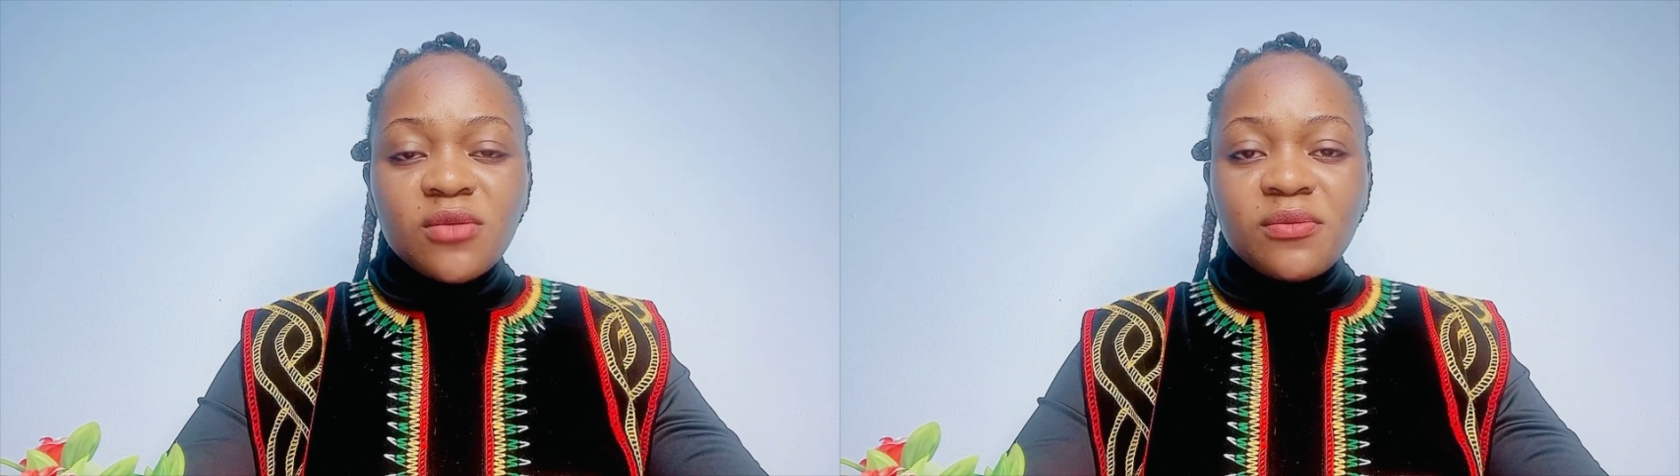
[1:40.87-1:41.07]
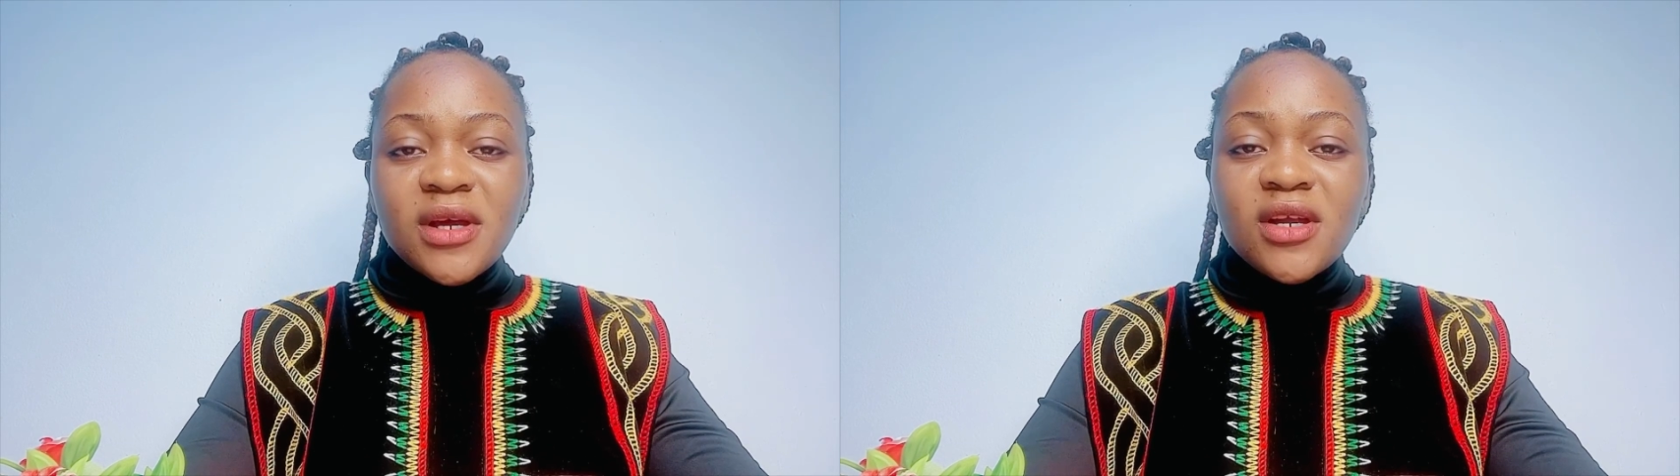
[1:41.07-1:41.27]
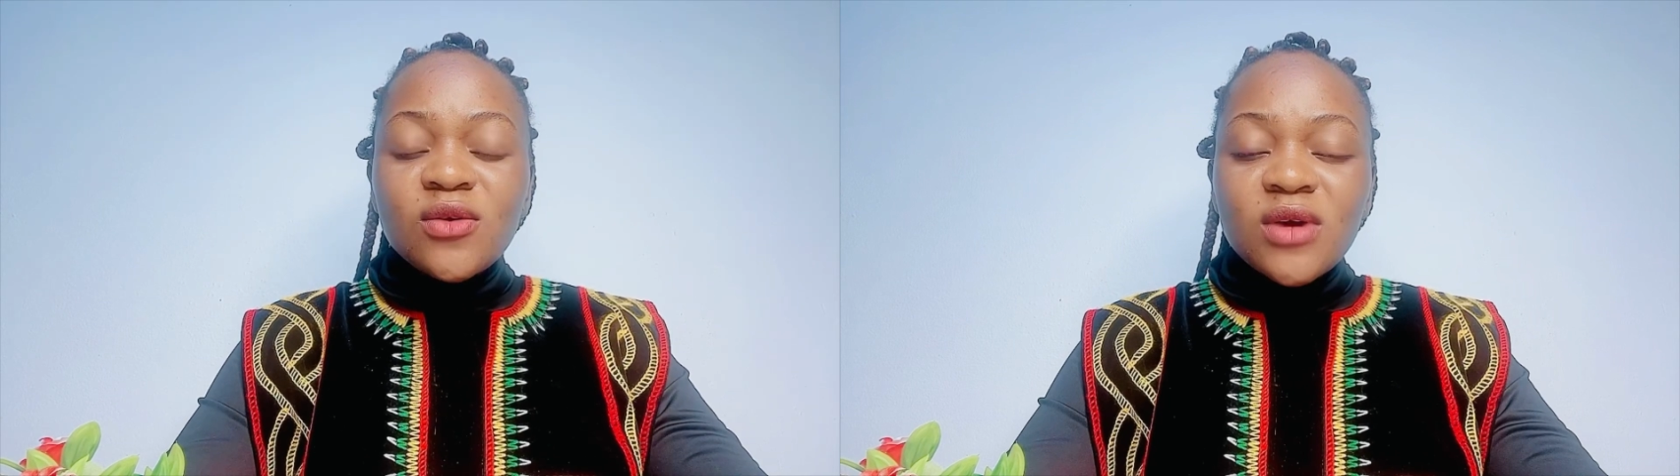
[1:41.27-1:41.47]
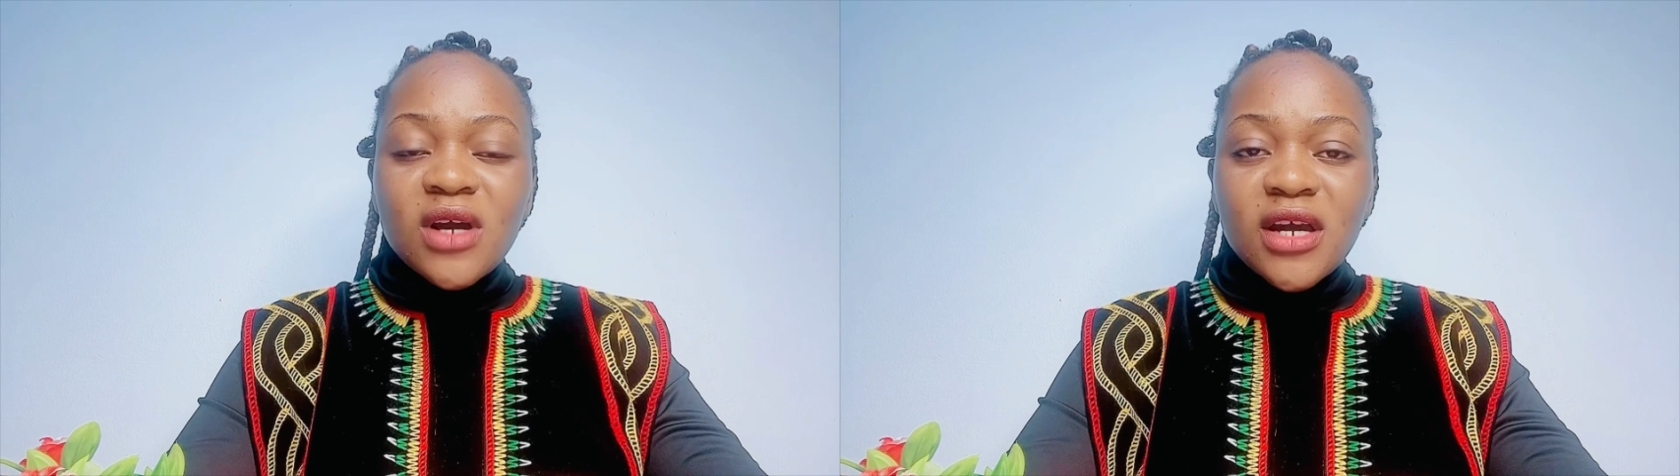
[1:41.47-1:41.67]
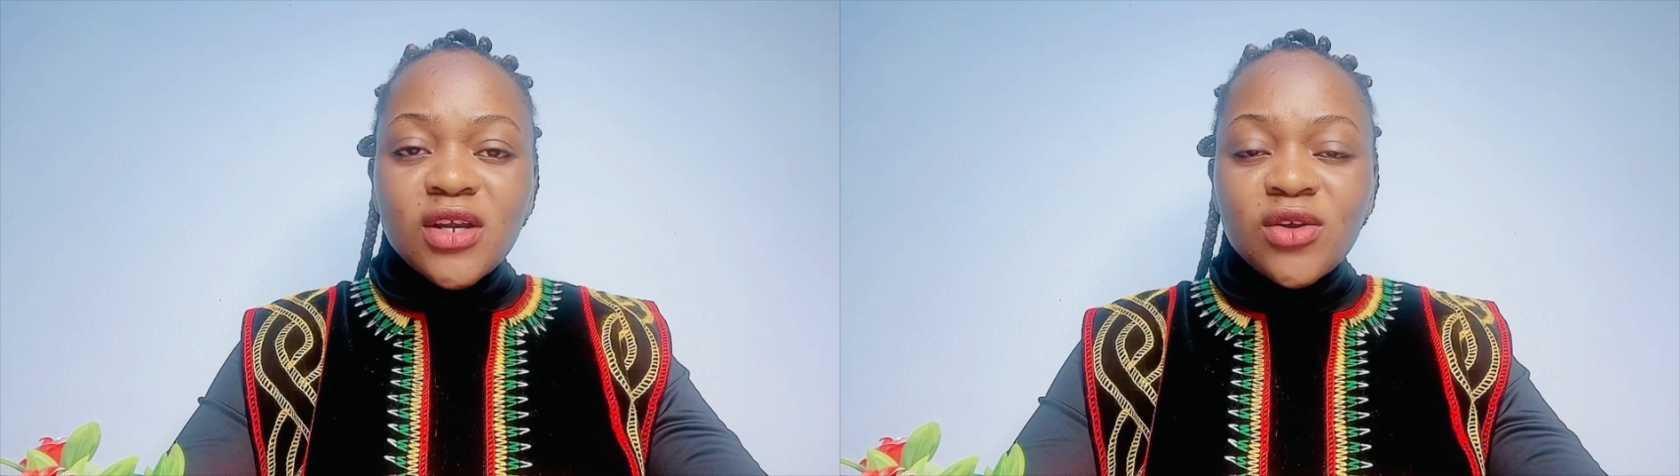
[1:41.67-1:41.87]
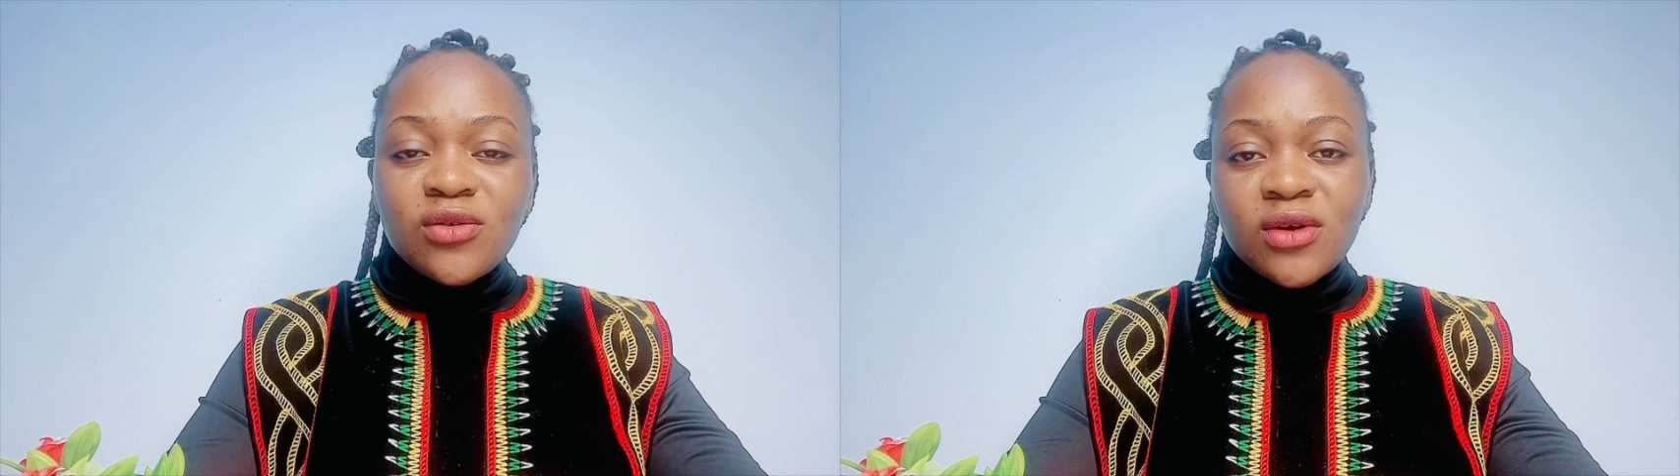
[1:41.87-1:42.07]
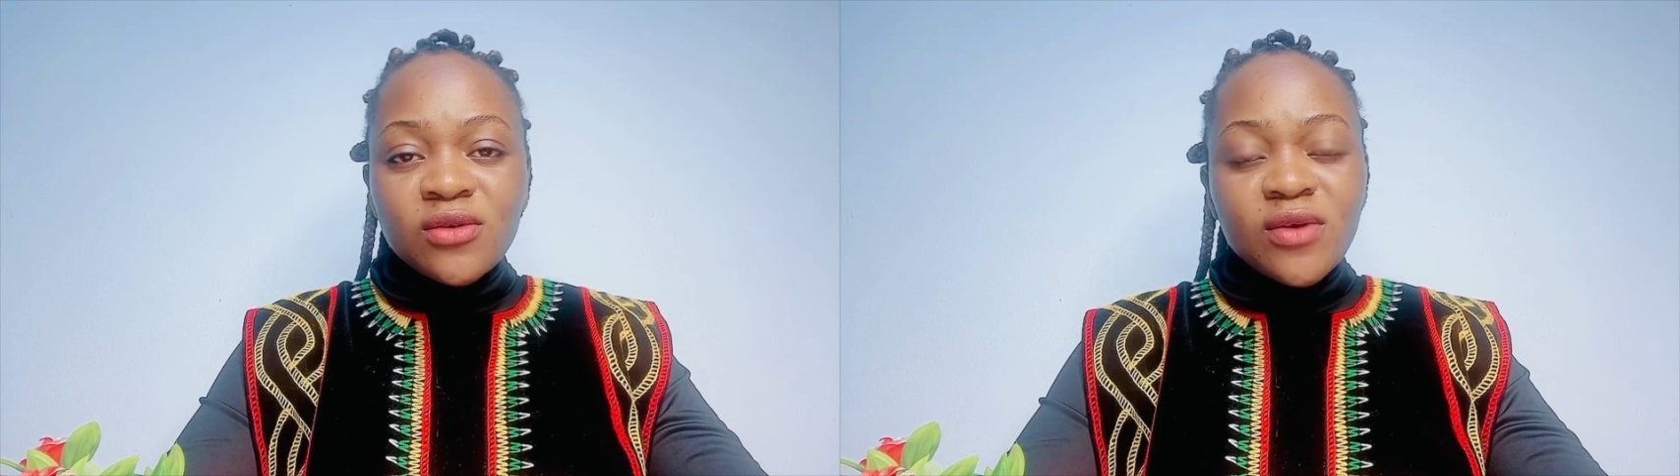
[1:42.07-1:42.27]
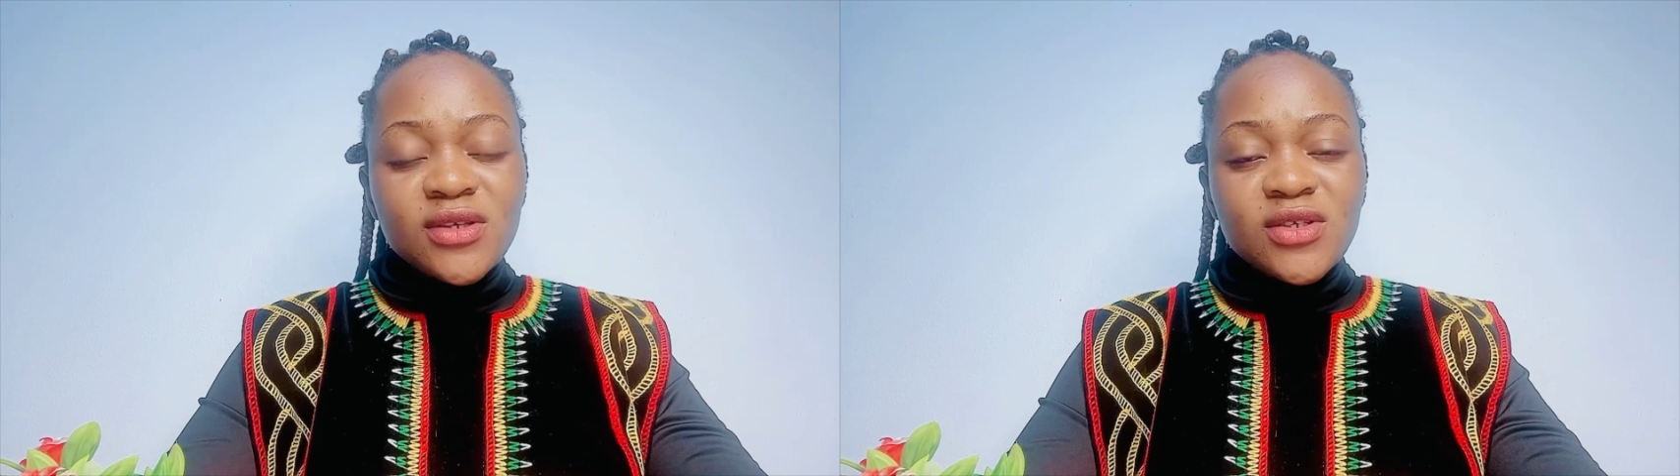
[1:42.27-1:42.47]
May he look kindly on you
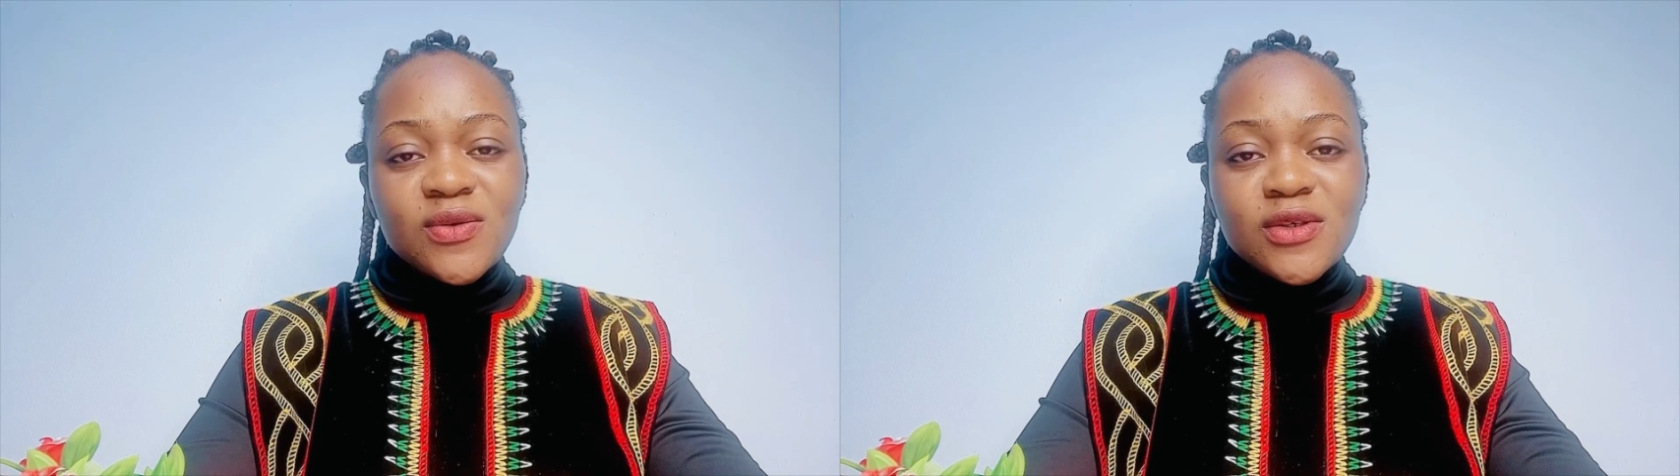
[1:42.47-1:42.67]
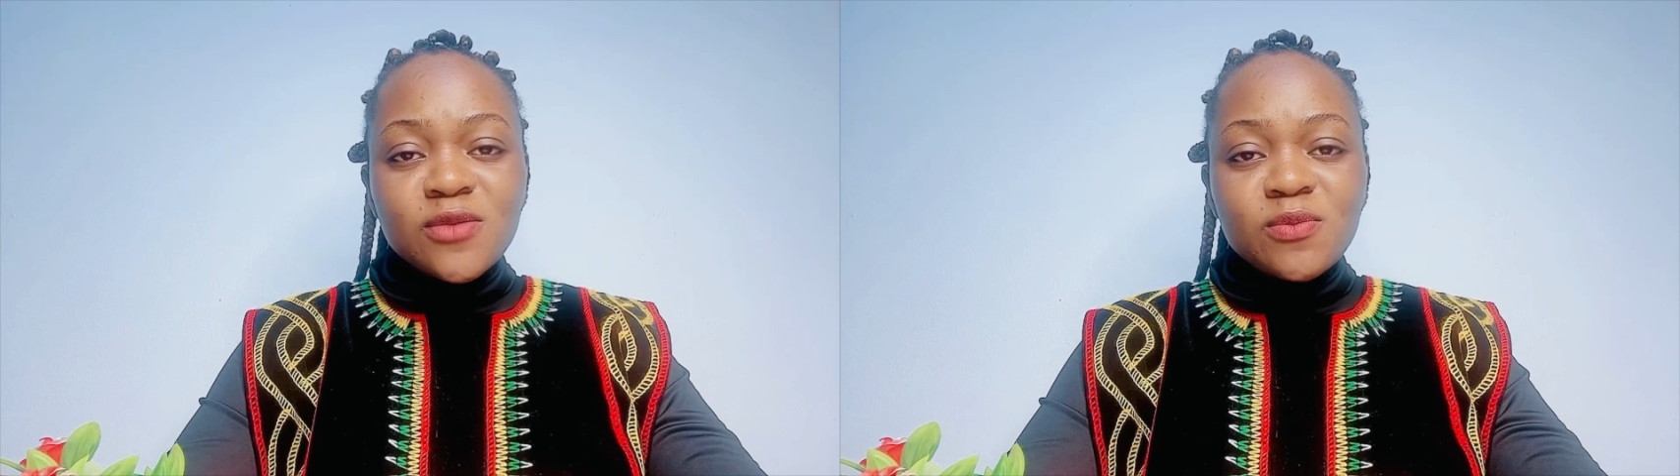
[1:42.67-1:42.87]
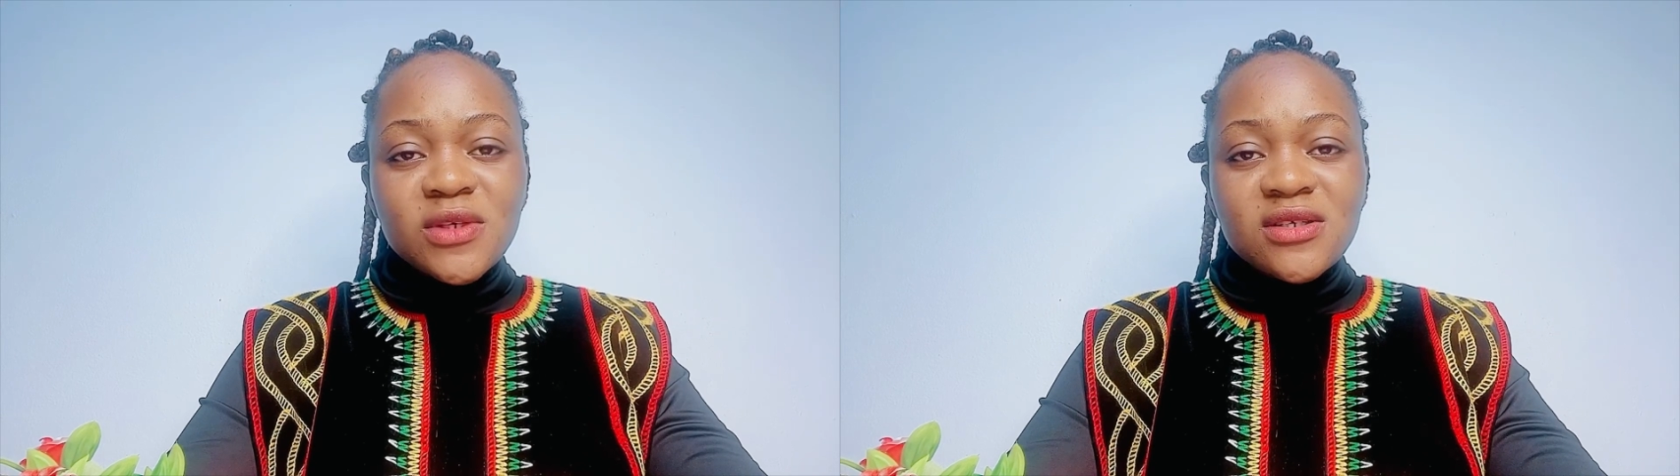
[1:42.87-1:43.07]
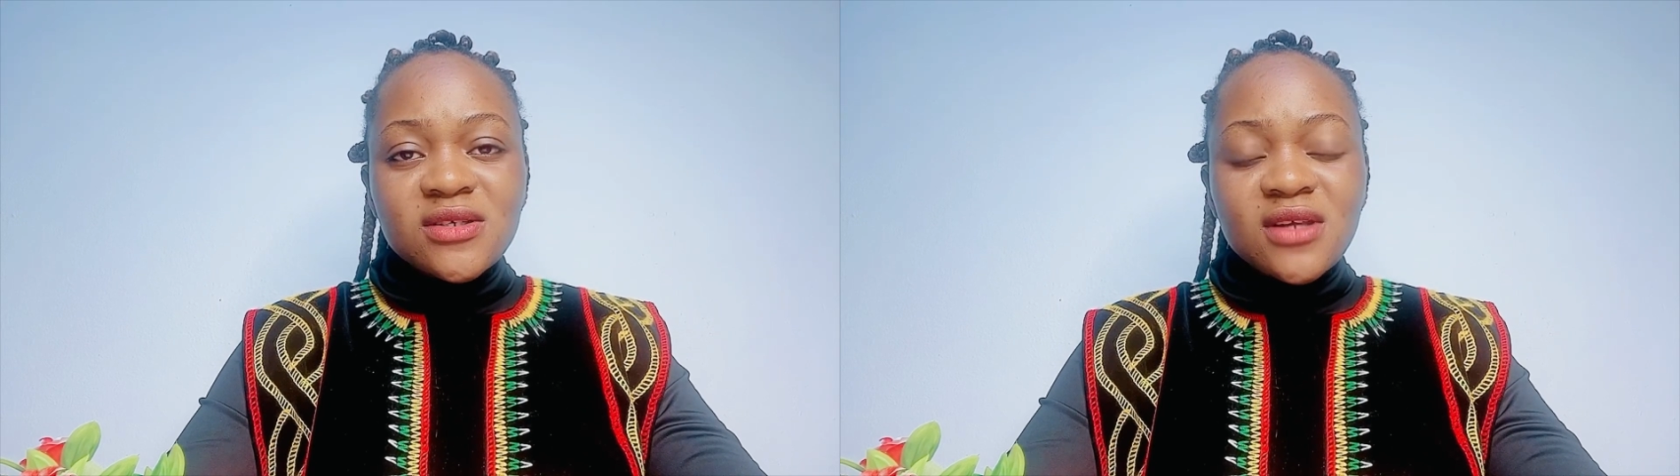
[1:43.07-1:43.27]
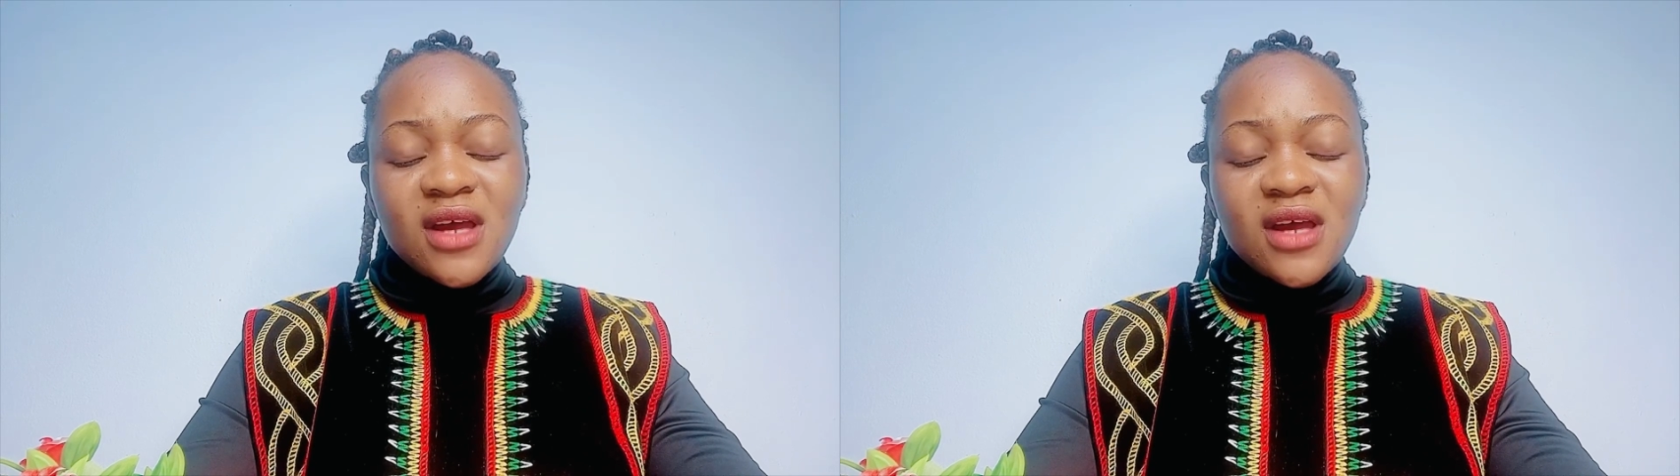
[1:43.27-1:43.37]
and grant you his peace.